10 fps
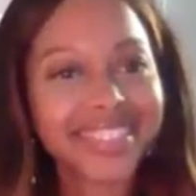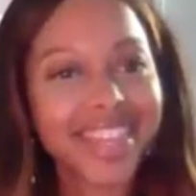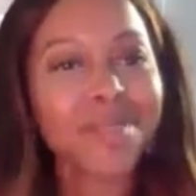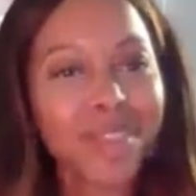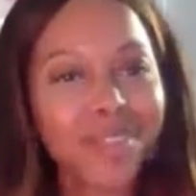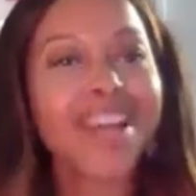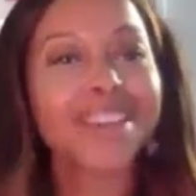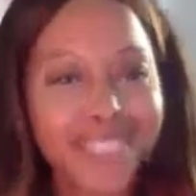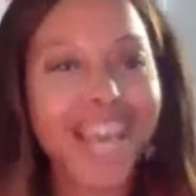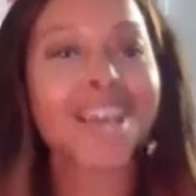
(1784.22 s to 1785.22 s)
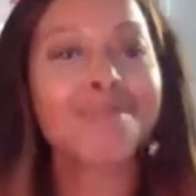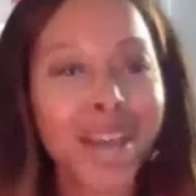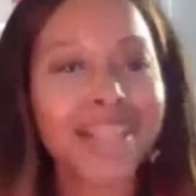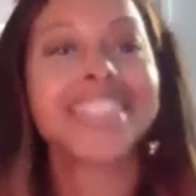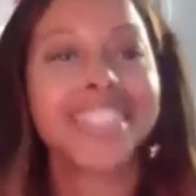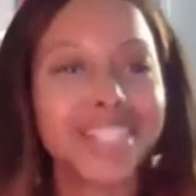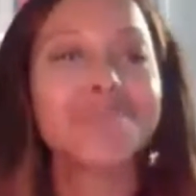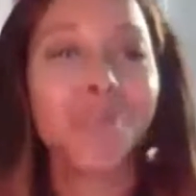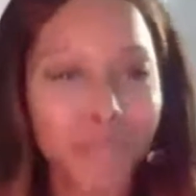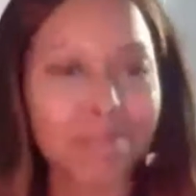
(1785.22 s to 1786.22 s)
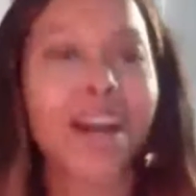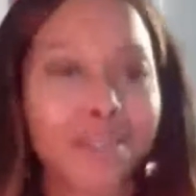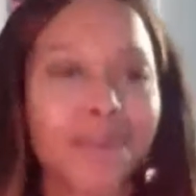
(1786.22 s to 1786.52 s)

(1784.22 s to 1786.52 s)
Can't be giving out sound bites at this point in my